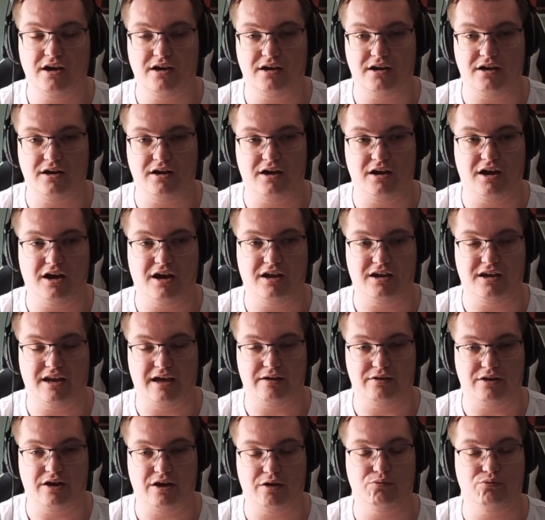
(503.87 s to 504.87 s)
uh,
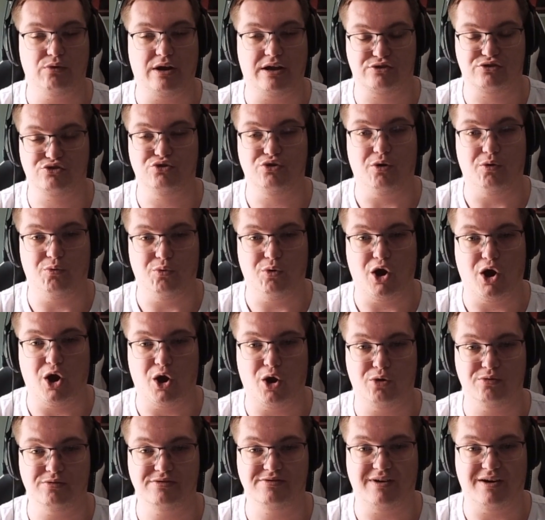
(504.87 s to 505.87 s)
like uh, Retro
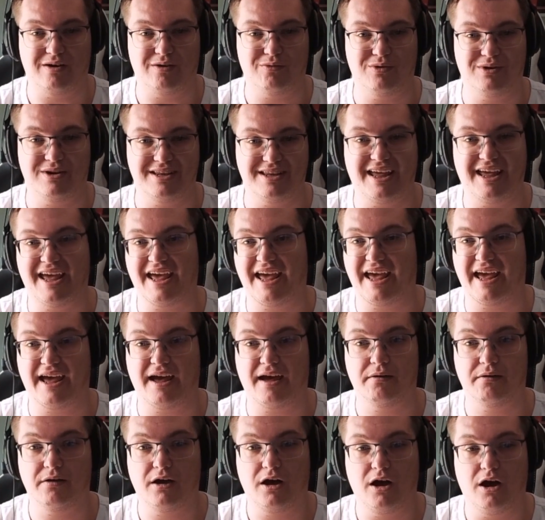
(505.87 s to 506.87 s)
Worlds, that one here,